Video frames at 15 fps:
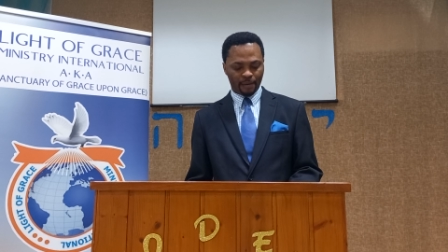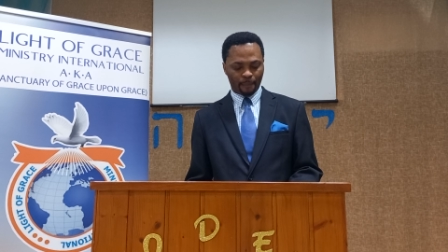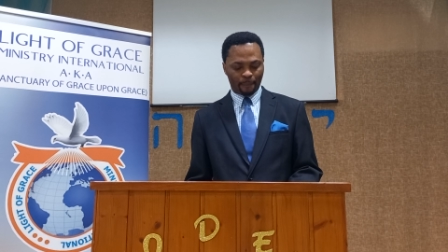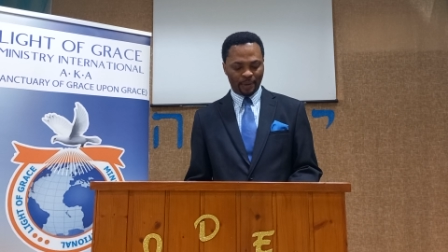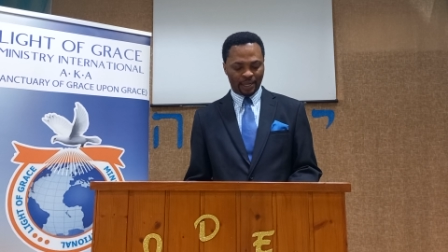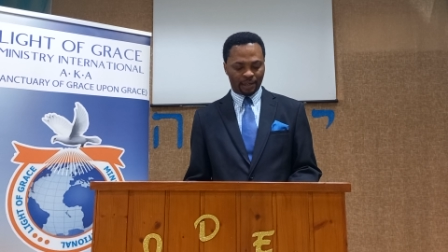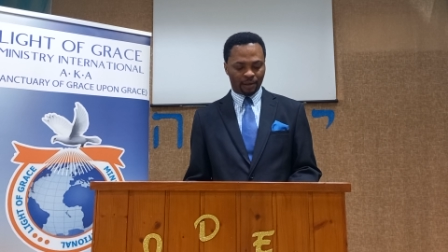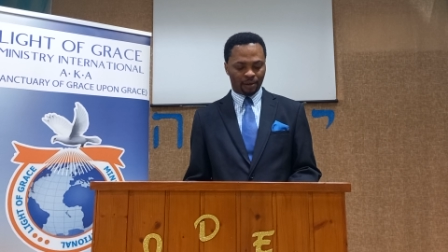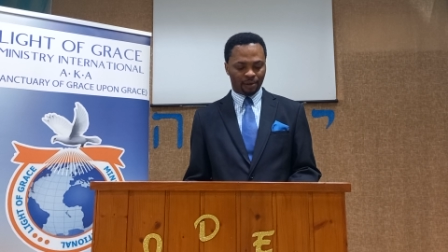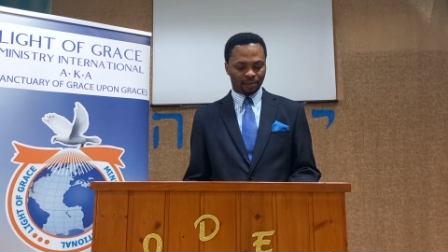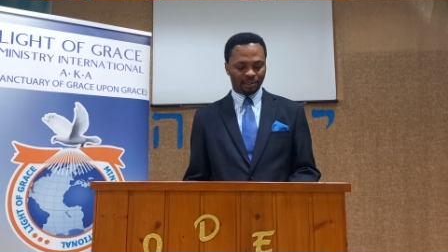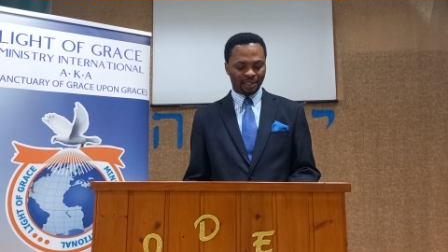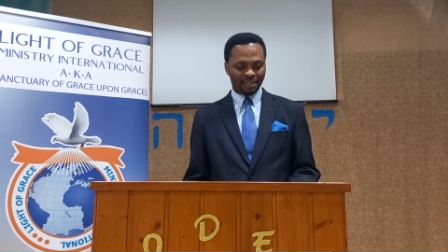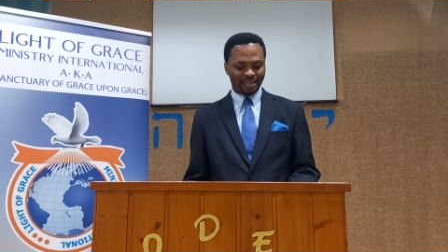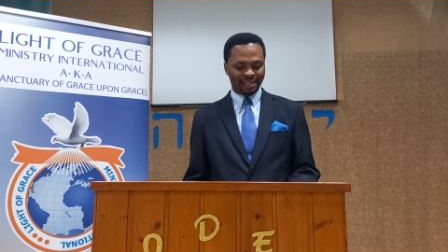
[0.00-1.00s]

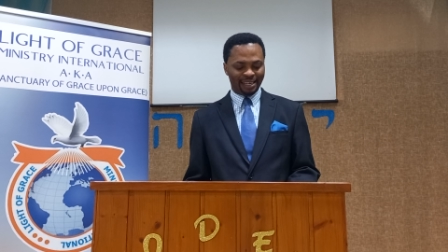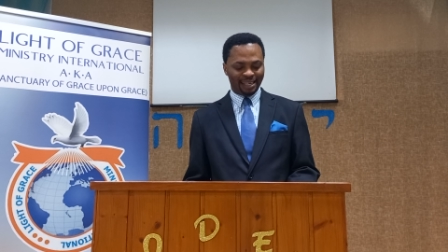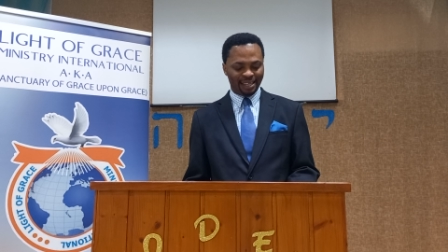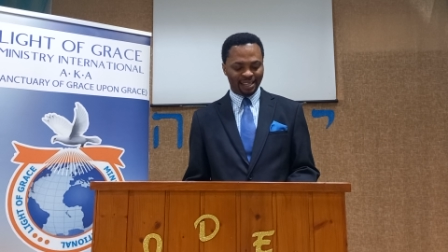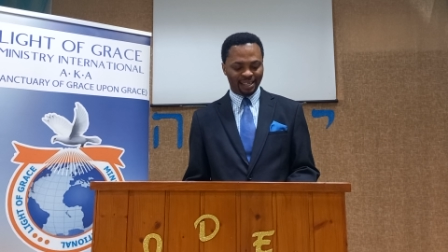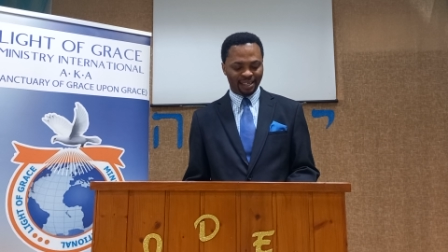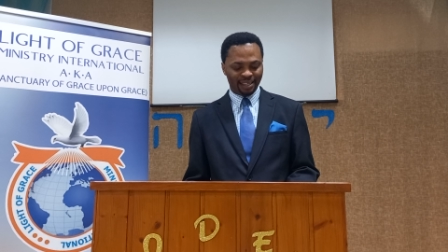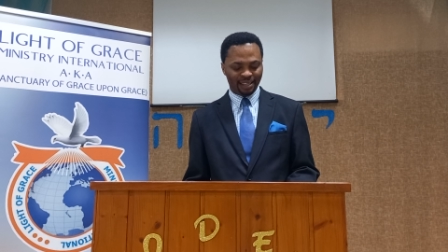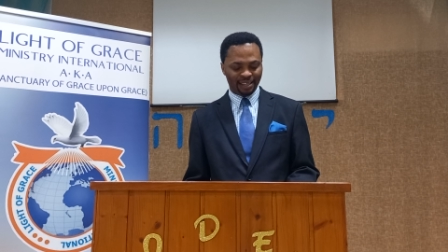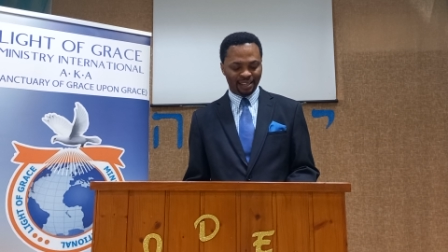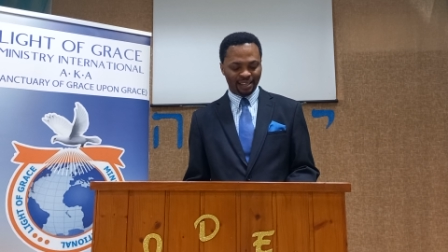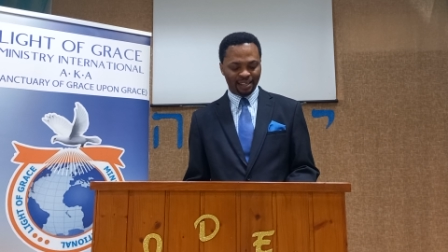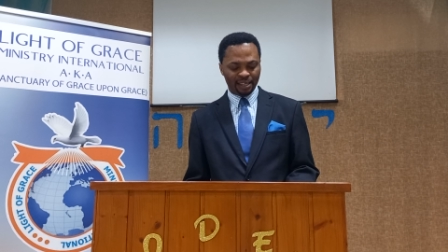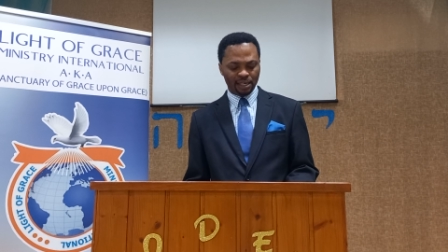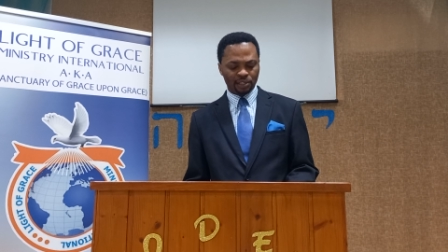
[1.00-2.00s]
because he
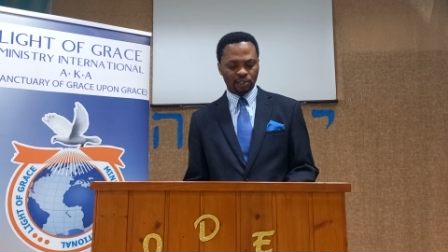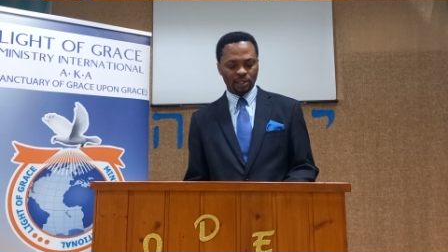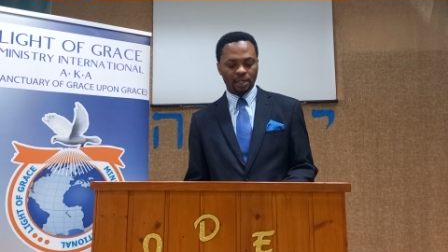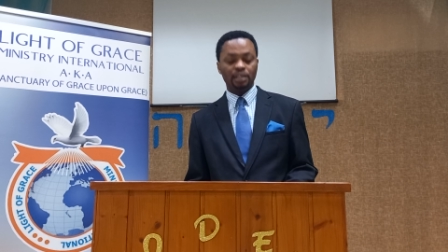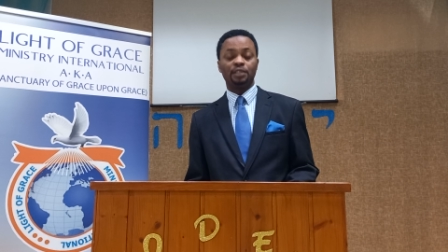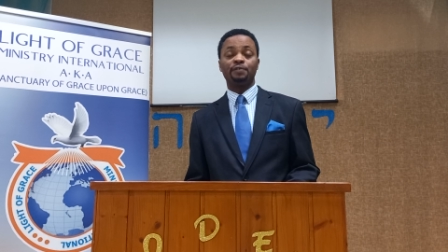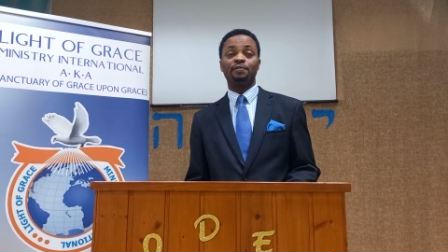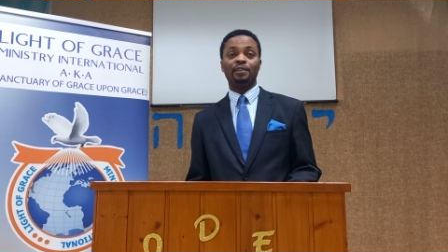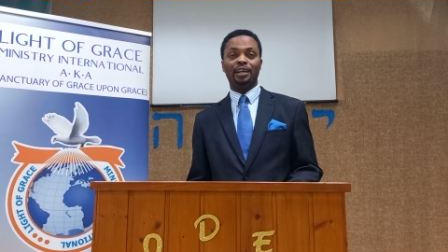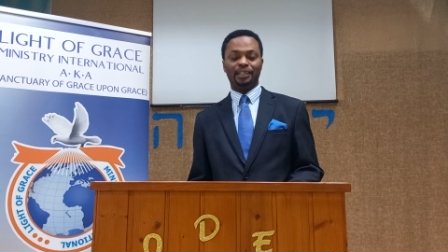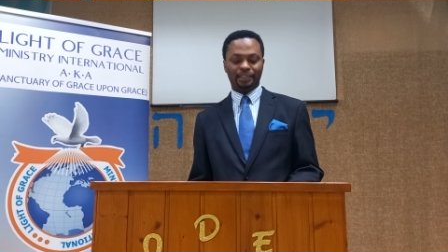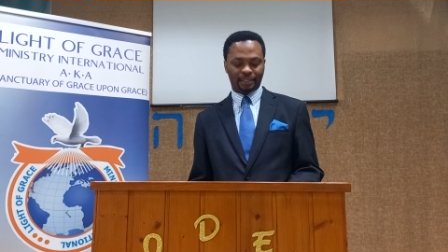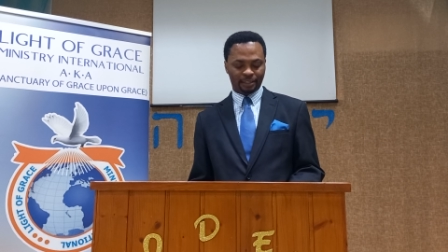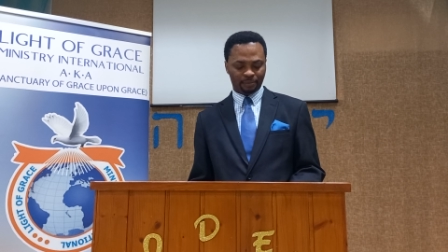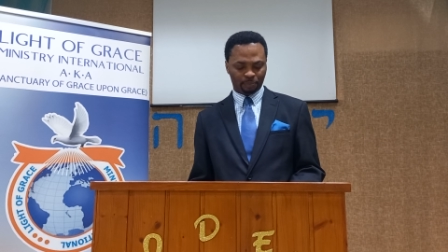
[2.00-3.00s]
is his friend,